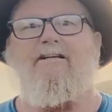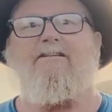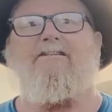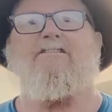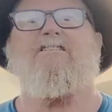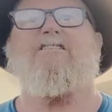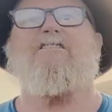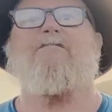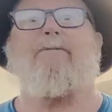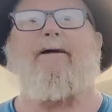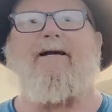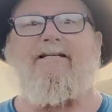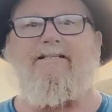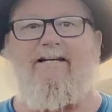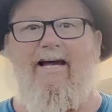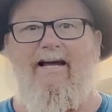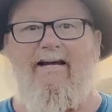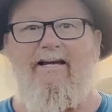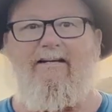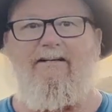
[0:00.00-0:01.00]

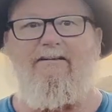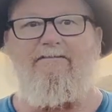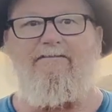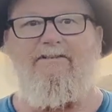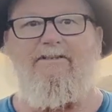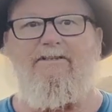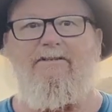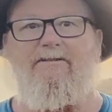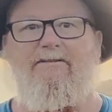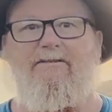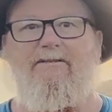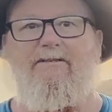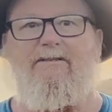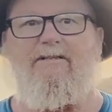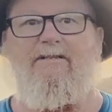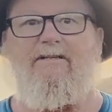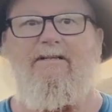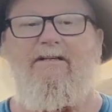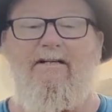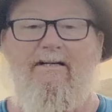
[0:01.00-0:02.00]
Spectacular view.
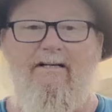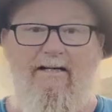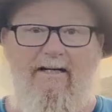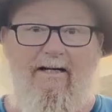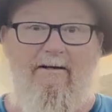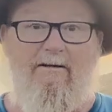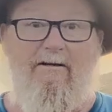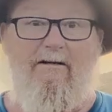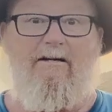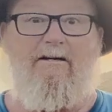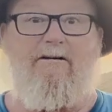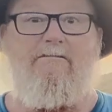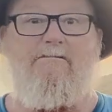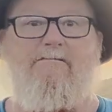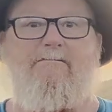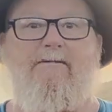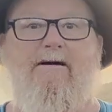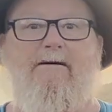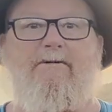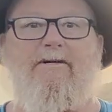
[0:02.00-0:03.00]

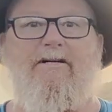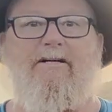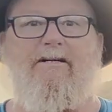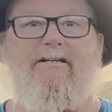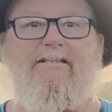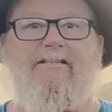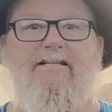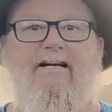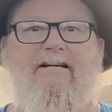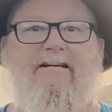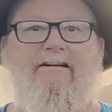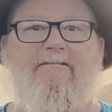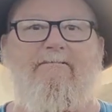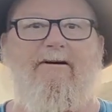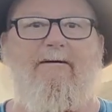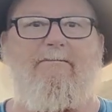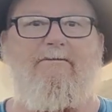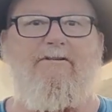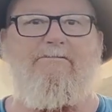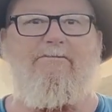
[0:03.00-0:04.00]
Remember, you got to take your
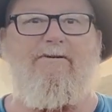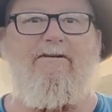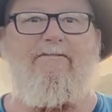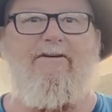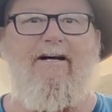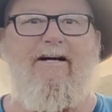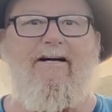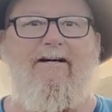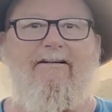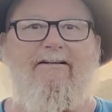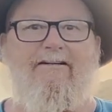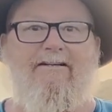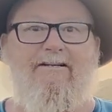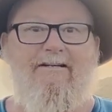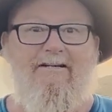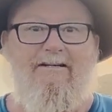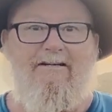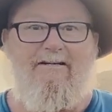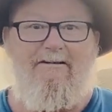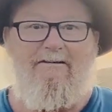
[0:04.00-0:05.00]
rubbish with you,
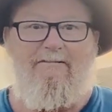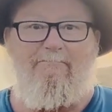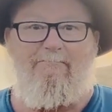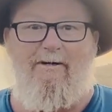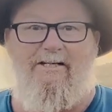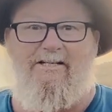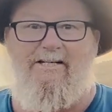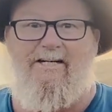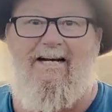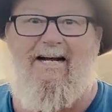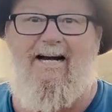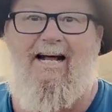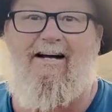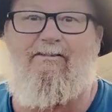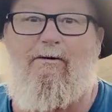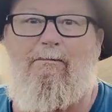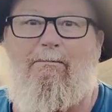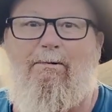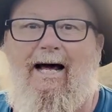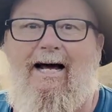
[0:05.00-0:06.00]
but you're going to have
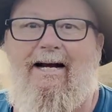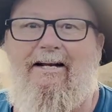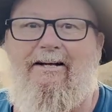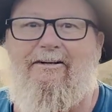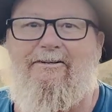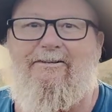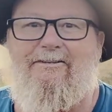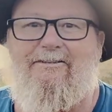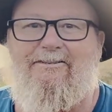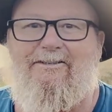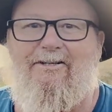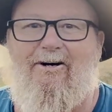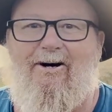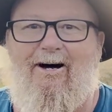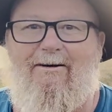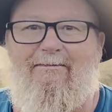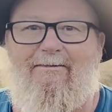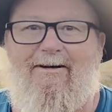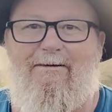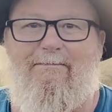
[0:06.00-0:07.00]
a bloody good
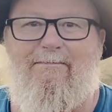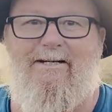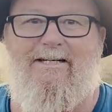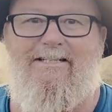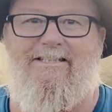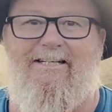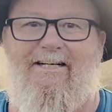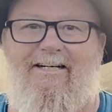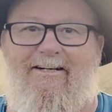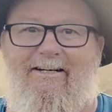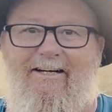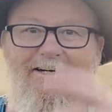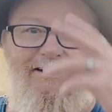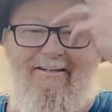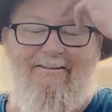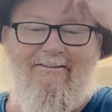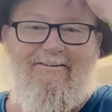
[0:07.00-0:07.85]
time, let me tell you.